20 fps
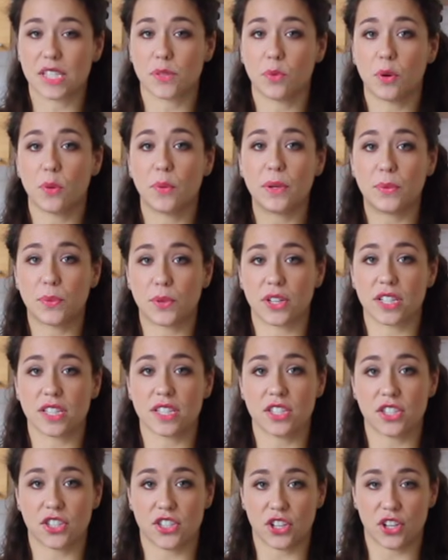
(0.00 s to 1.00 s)
so what we
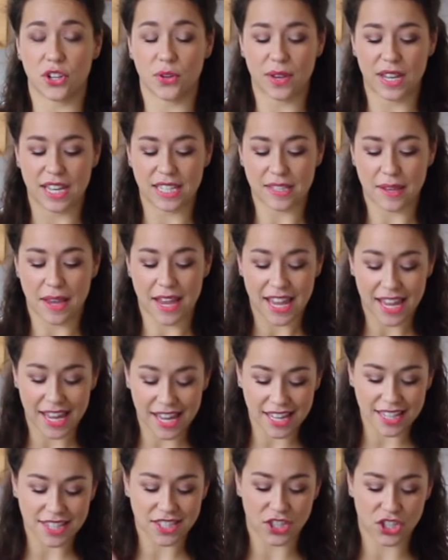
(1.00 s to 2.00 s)
want to do is
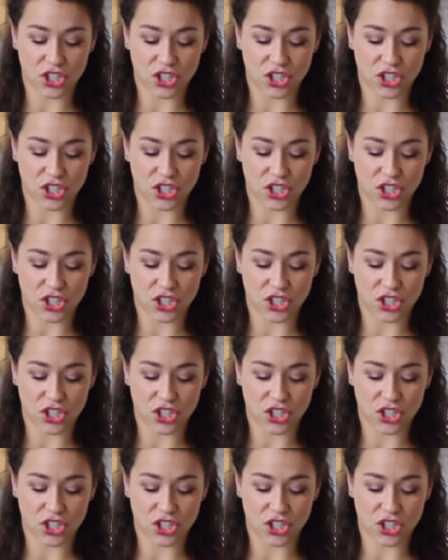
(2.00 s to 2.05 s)
heat